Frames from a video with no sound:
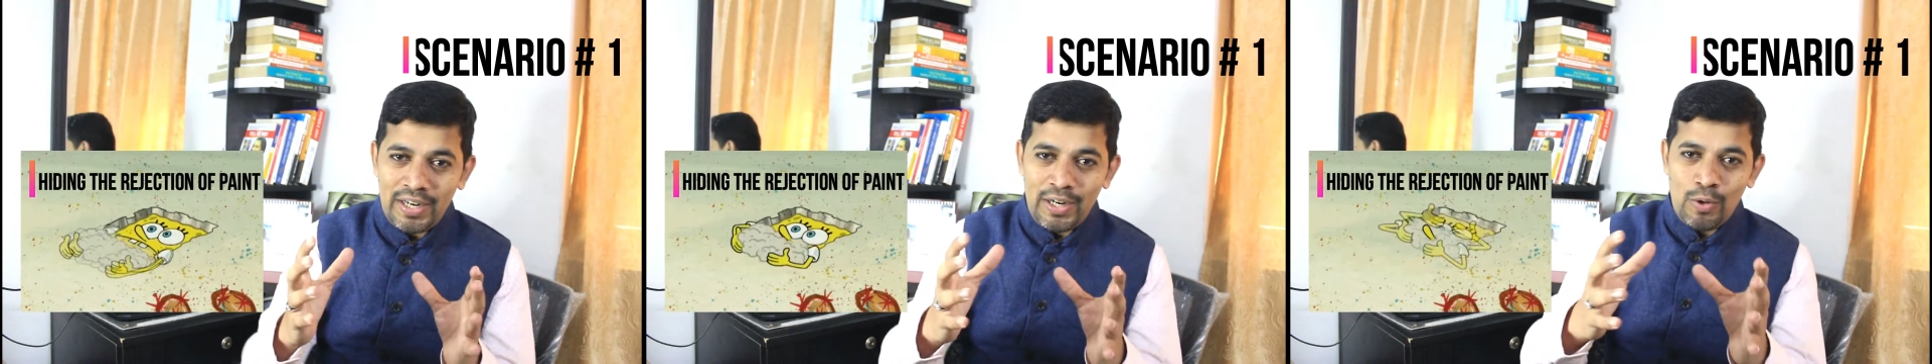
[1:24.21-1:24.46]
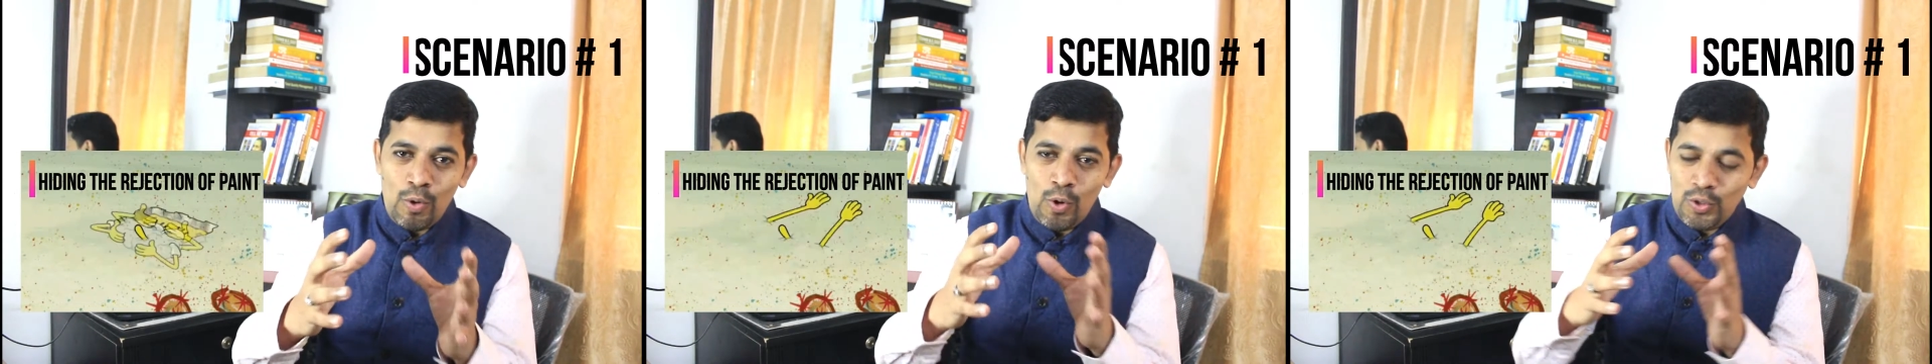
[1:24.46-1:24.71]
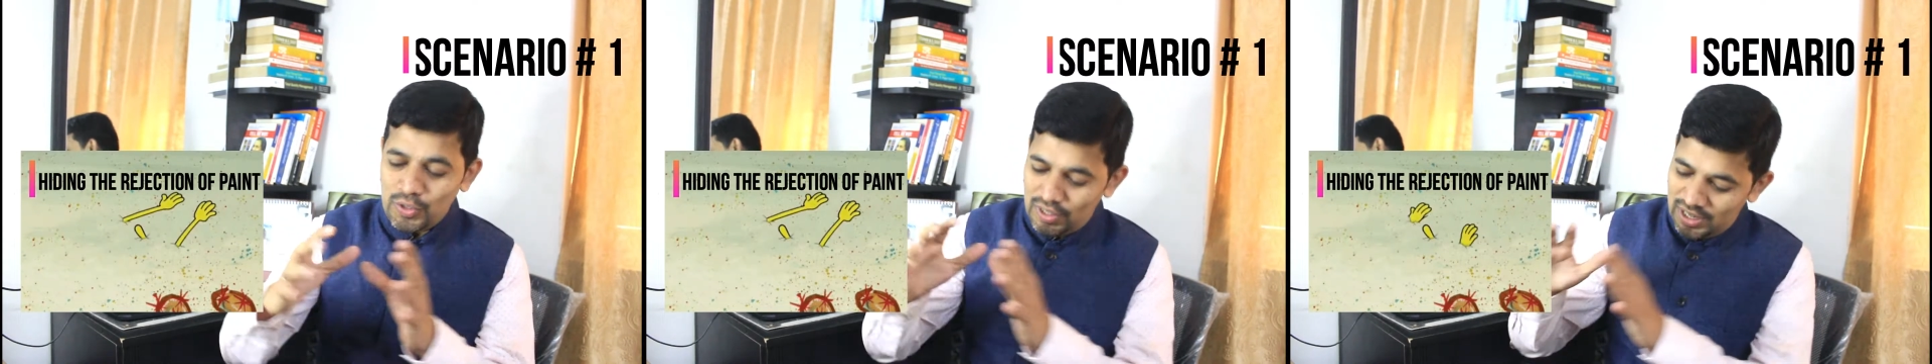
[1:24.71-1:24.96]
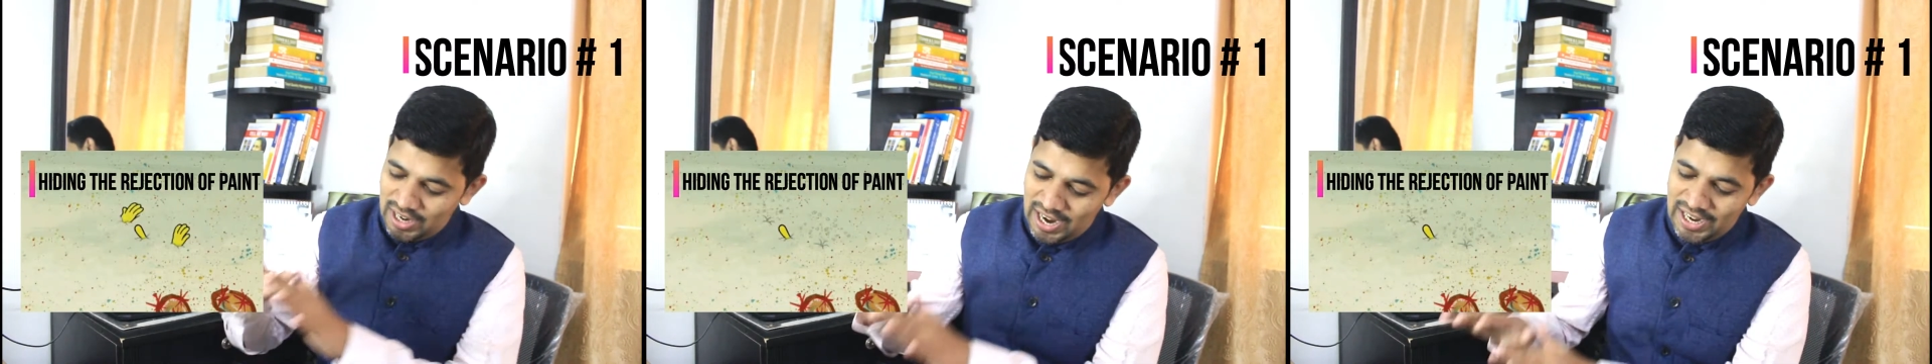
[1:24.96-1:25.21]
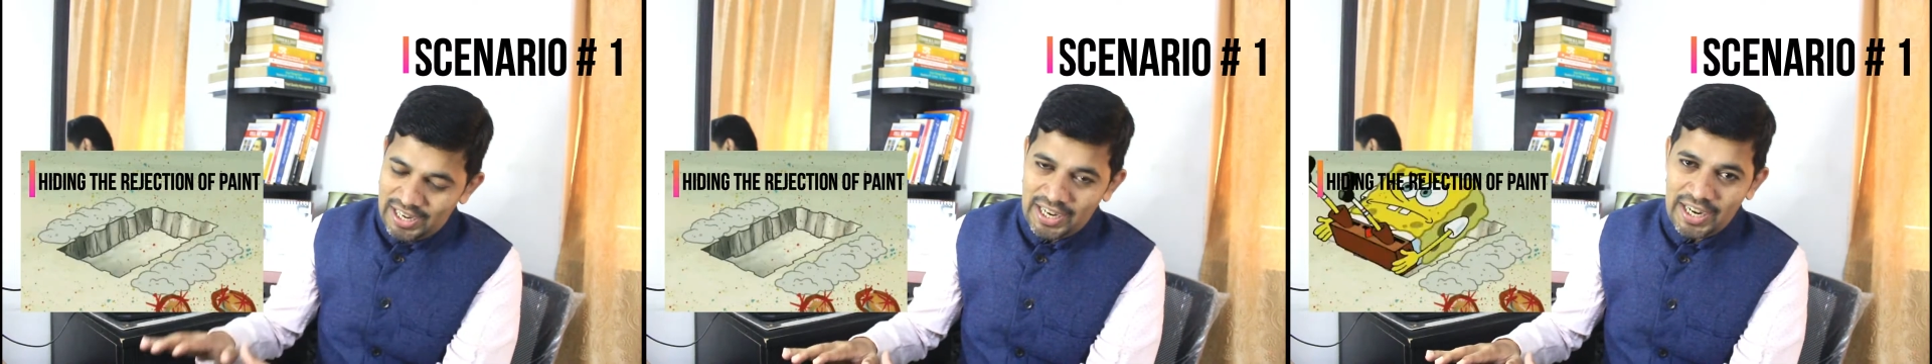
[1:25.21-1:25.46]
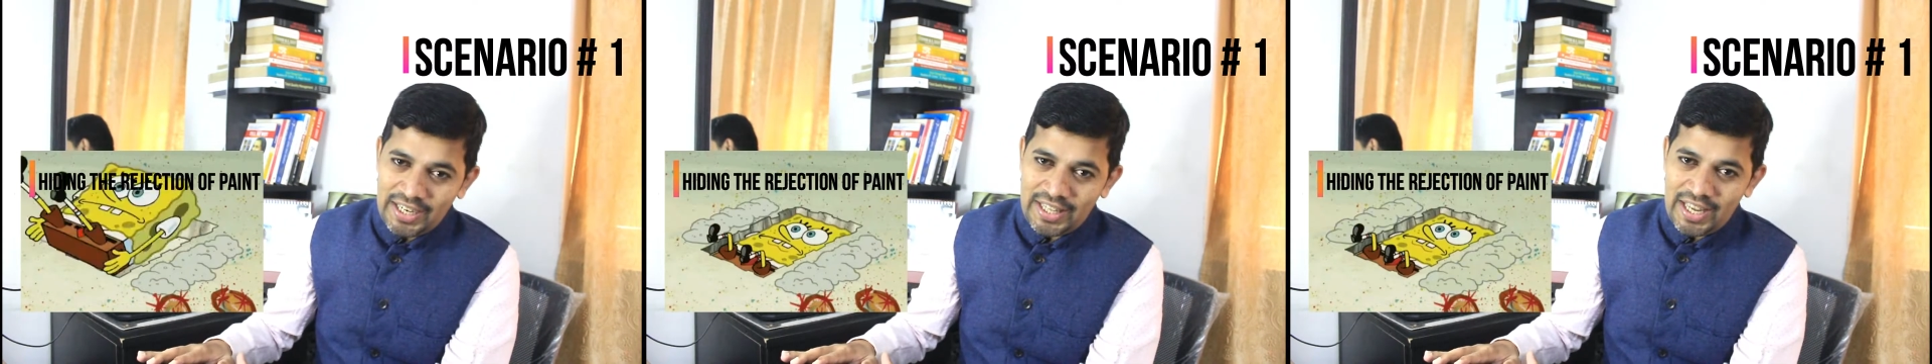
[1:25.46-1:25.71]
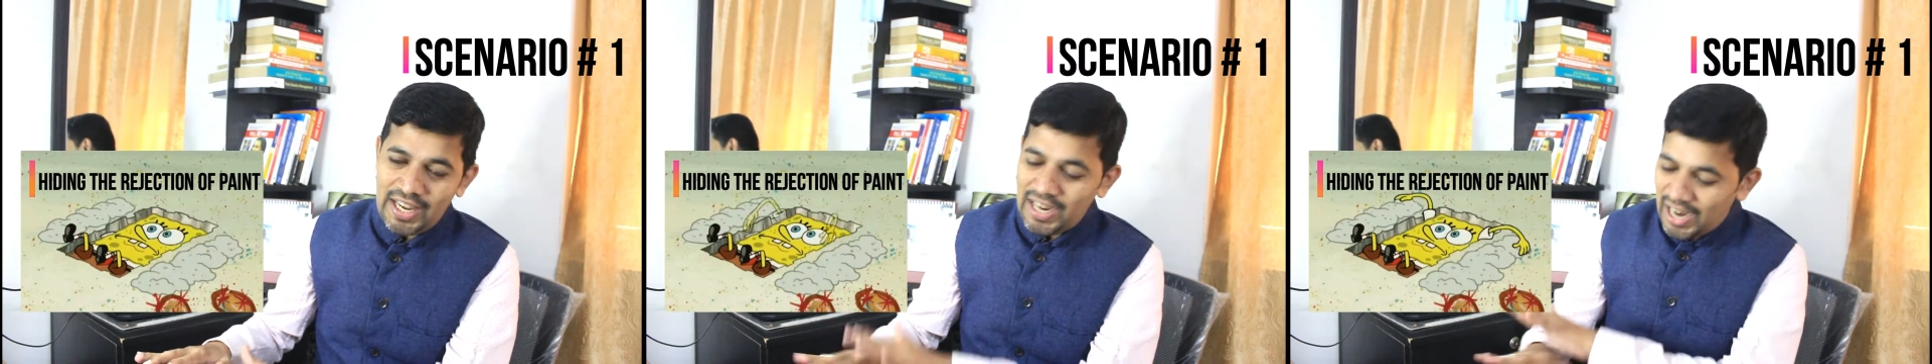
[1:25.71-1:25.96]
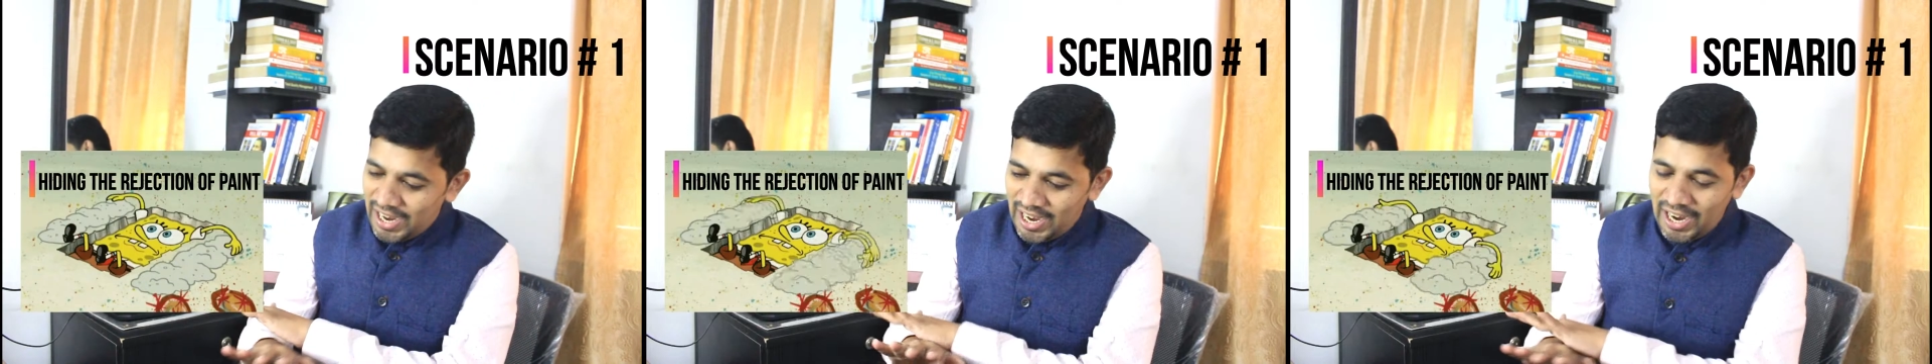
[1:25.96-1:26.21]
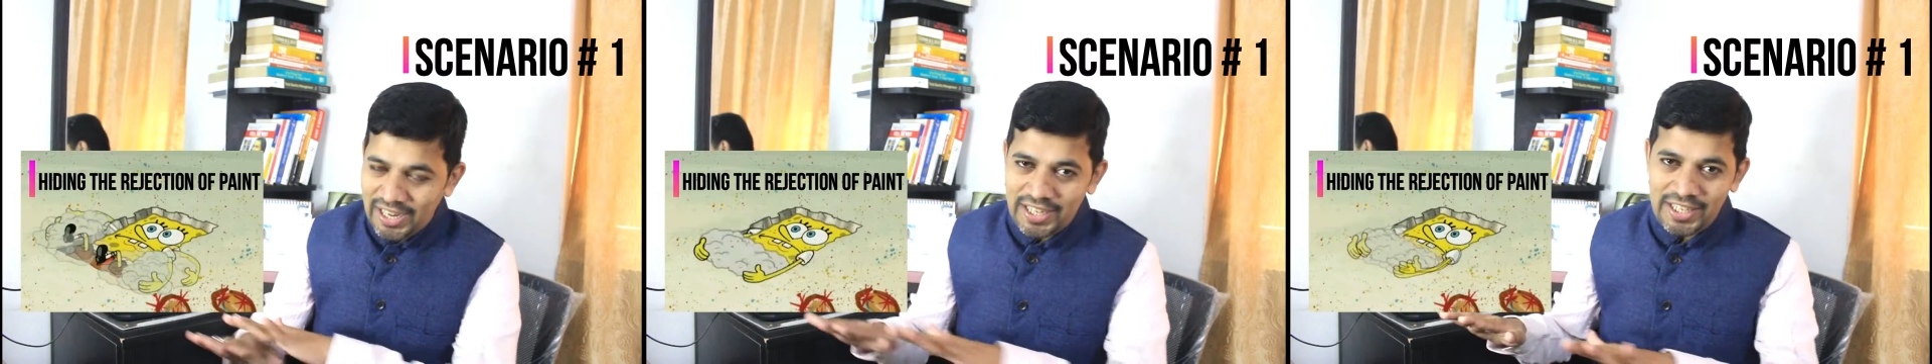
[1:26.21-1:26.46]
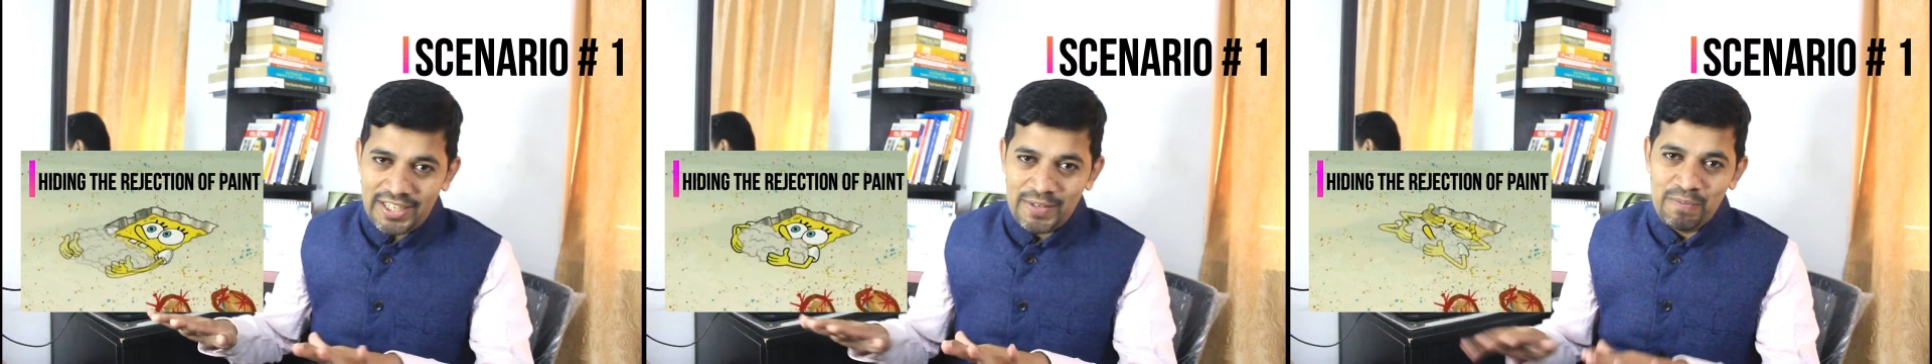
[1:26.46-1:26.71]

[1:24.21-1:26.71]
he goes and dig it there and hide it.